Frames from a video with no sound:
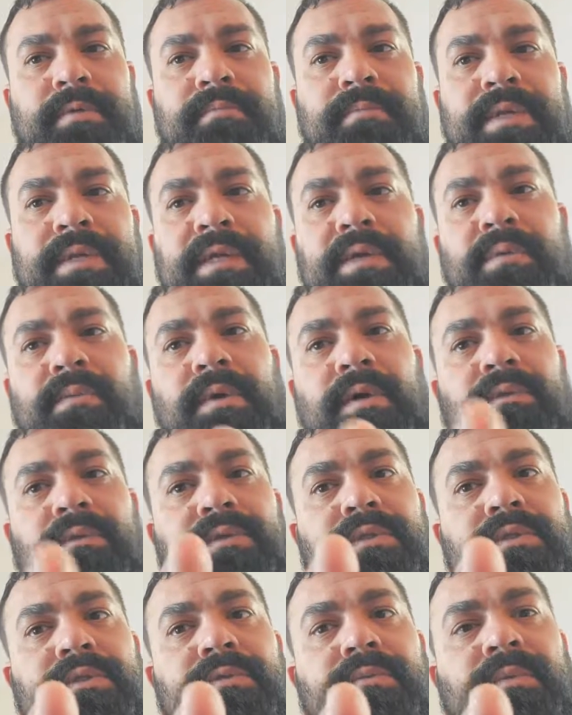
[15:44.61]
but he
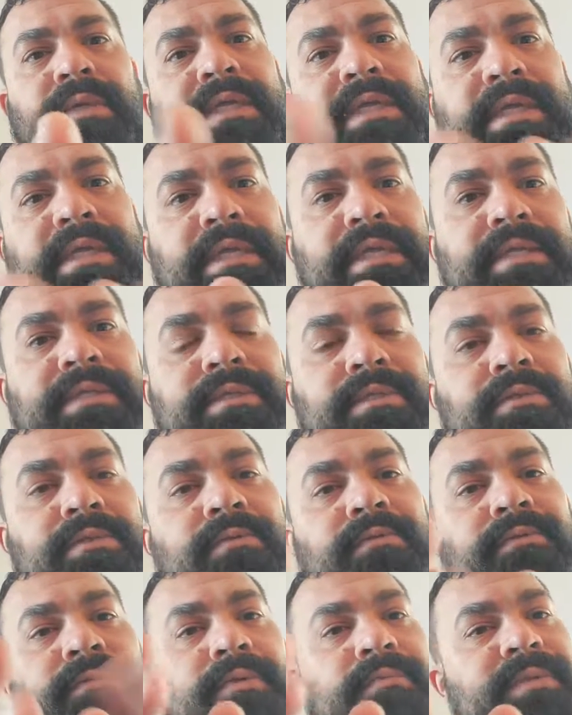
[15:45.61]
won't do what he needs to do
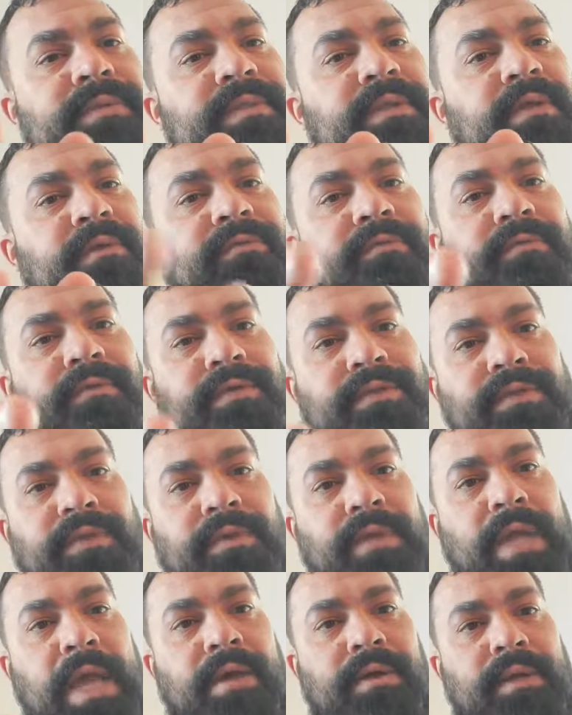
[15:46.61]
for himself for his
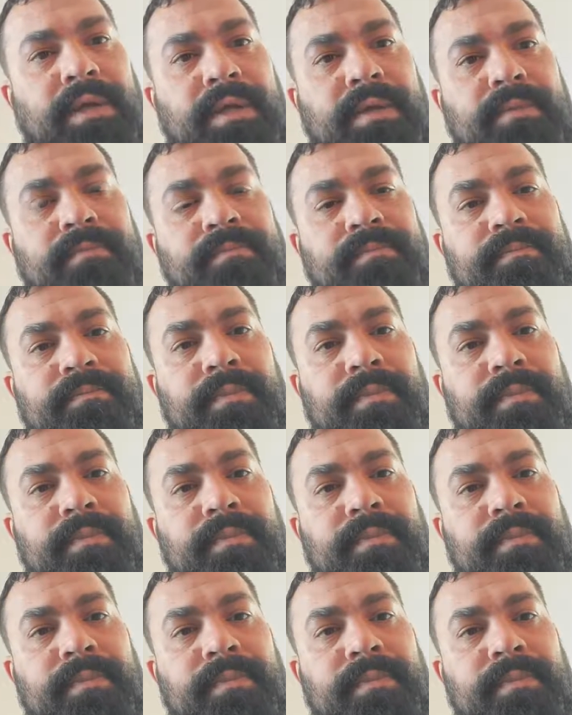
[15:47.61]
own outcome.